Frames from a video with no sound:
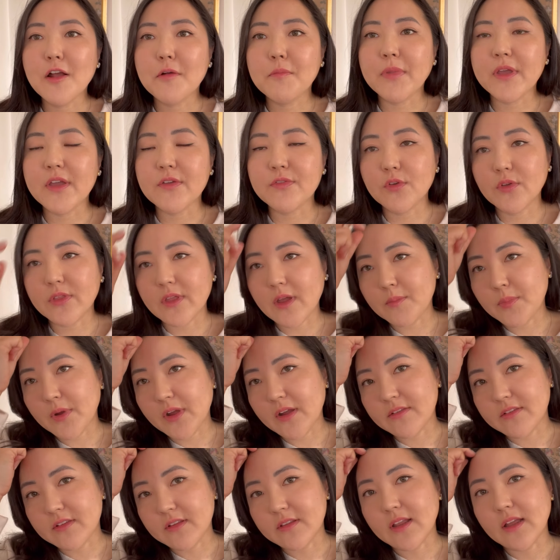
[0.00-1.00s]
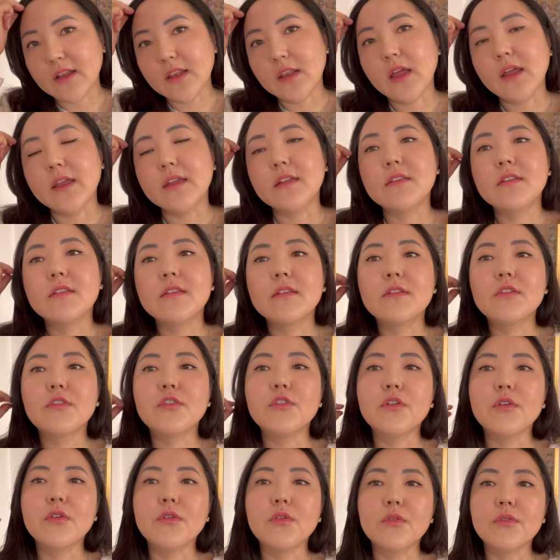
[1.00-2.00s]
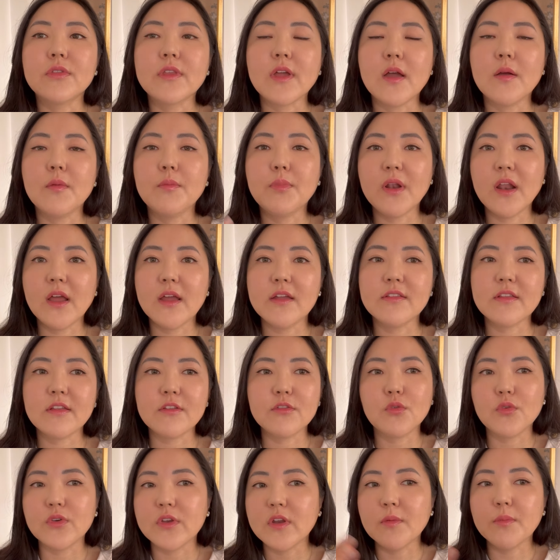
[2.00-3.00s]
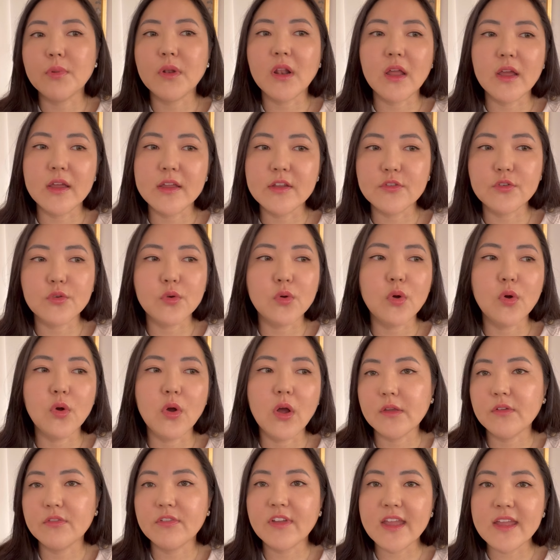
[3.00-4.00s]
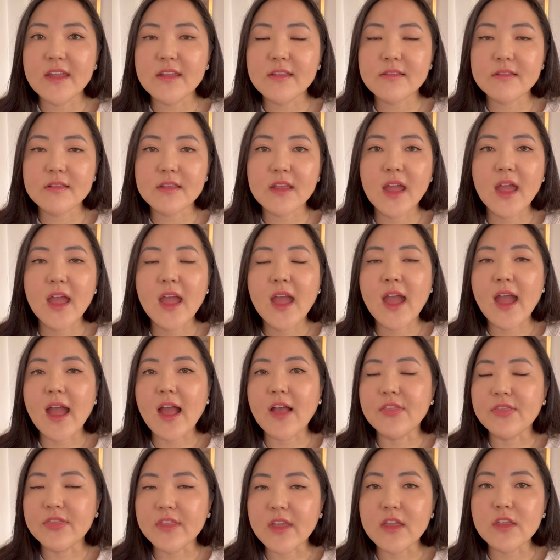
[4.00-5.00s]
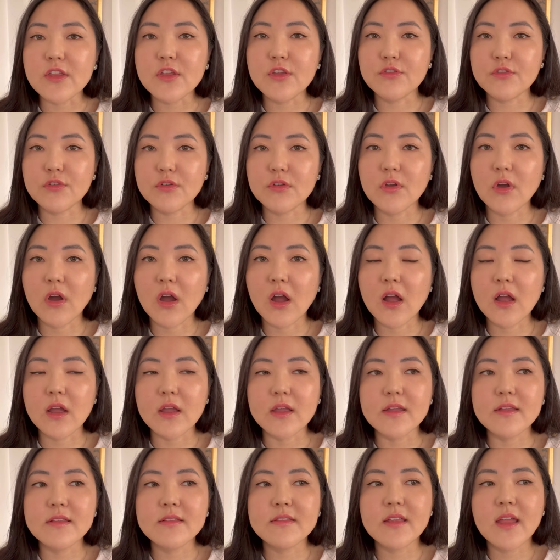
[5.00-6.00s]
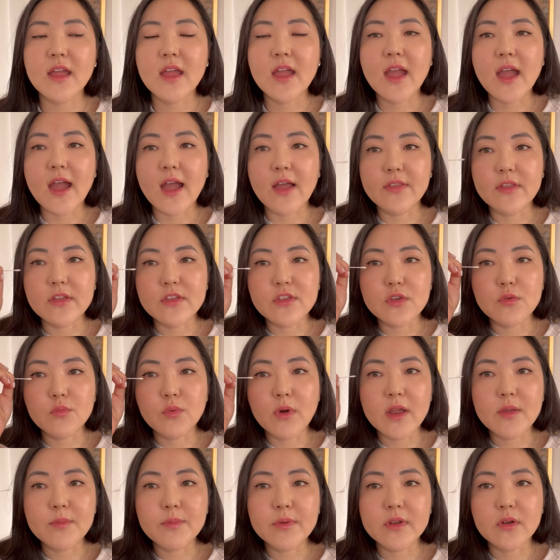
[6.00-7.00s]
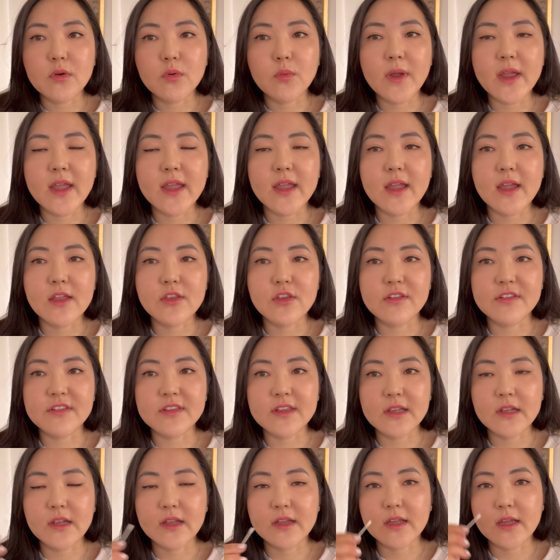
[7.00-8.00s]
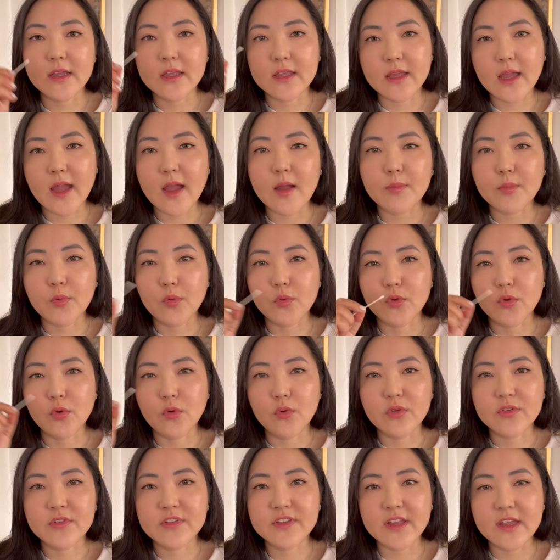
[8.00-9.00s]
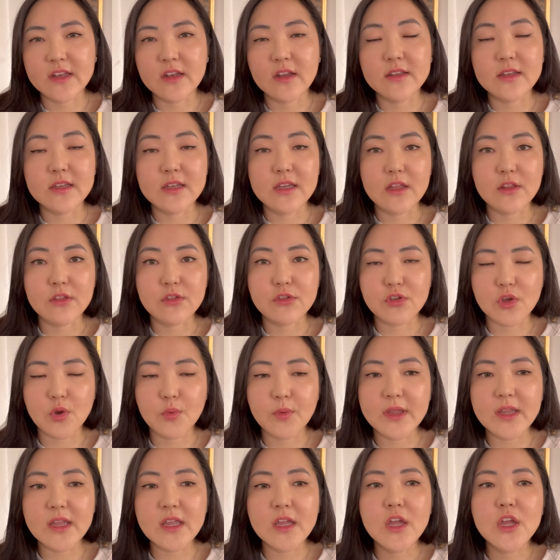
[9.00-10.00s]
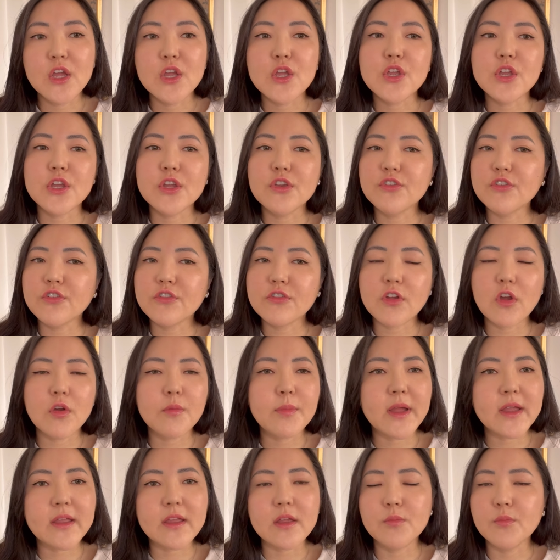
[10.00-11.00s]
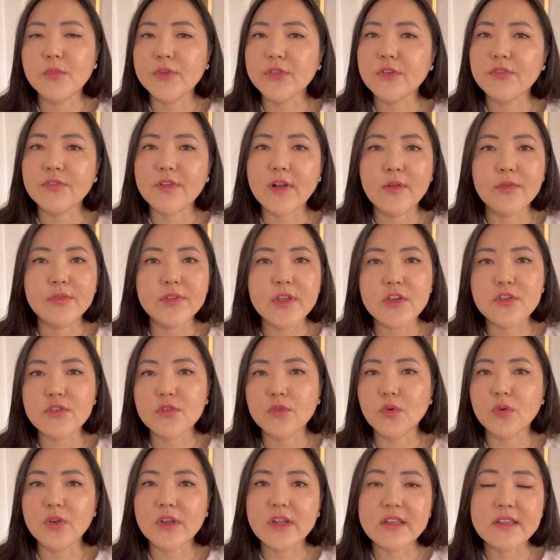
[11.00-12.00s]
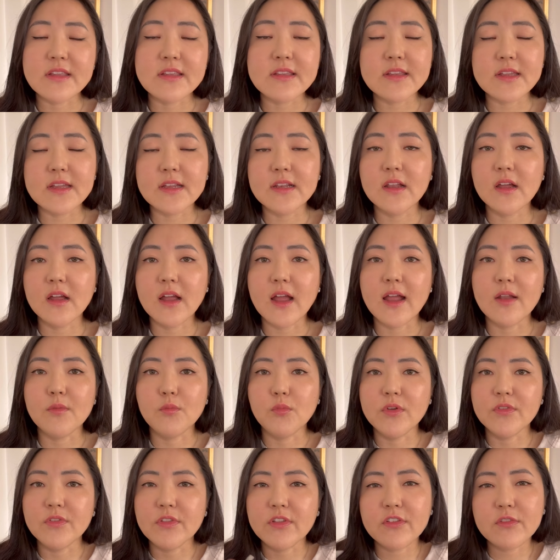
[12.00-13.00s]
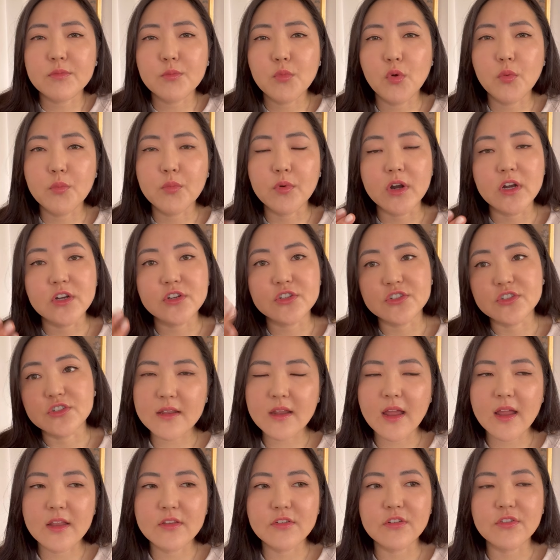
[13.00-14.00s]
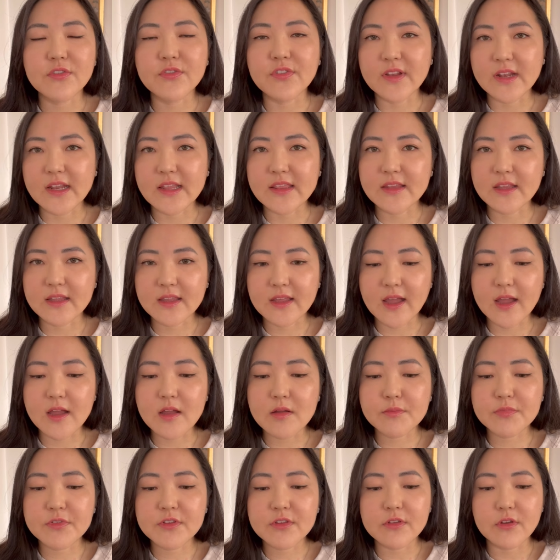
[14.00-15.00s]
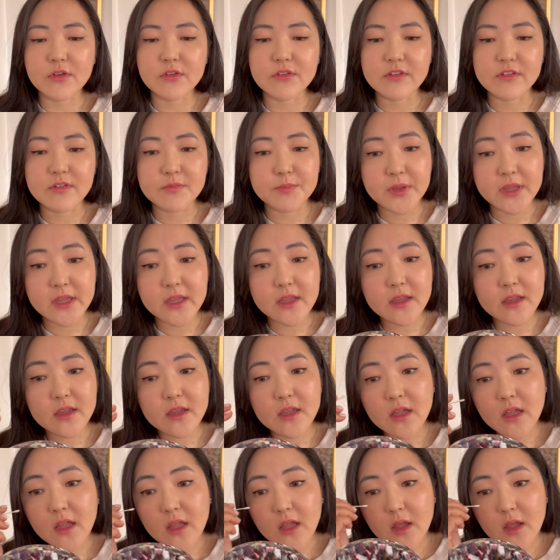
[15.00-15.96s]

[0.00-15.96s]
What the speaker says: But if you're that person that has already applied your face and then you do your eyes and then you wipe it away and you see like a gap or your skin underneath showing, you can just go back in with the foundation or concealer and with a small brush and just fill in the gaps, so to speak.